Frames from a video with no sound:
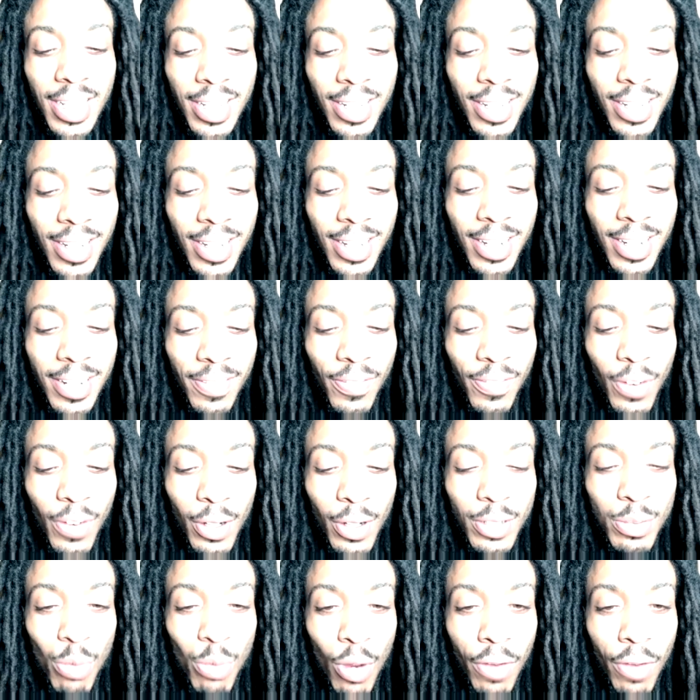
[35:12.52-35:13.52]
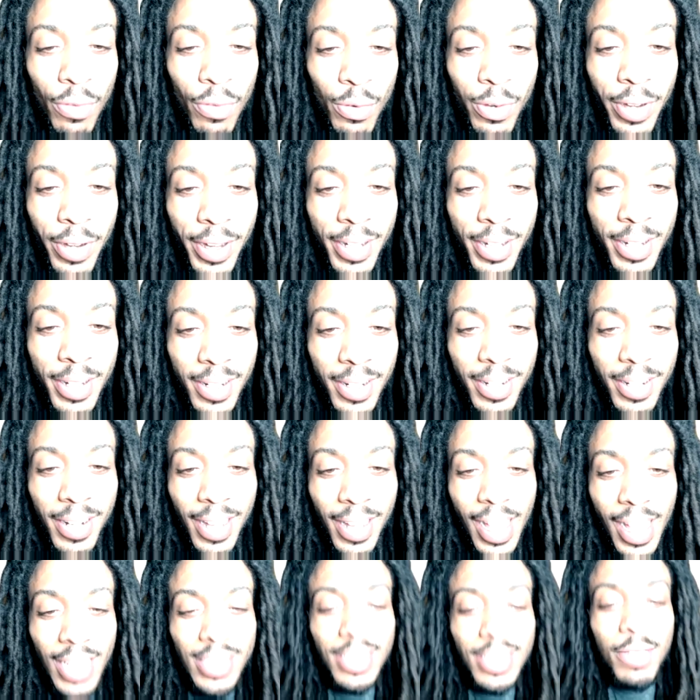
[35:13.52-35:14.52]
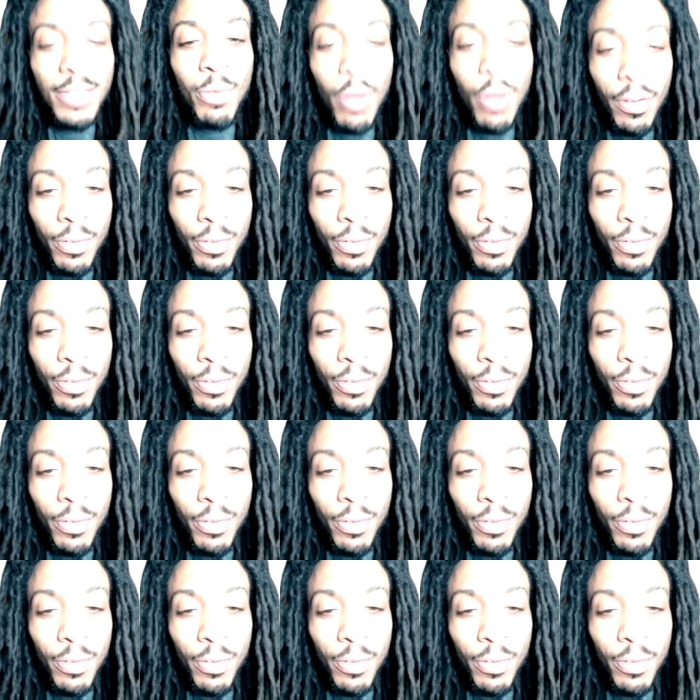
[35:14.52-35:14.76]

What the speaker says: the first Wolverine. I seen Wolverine.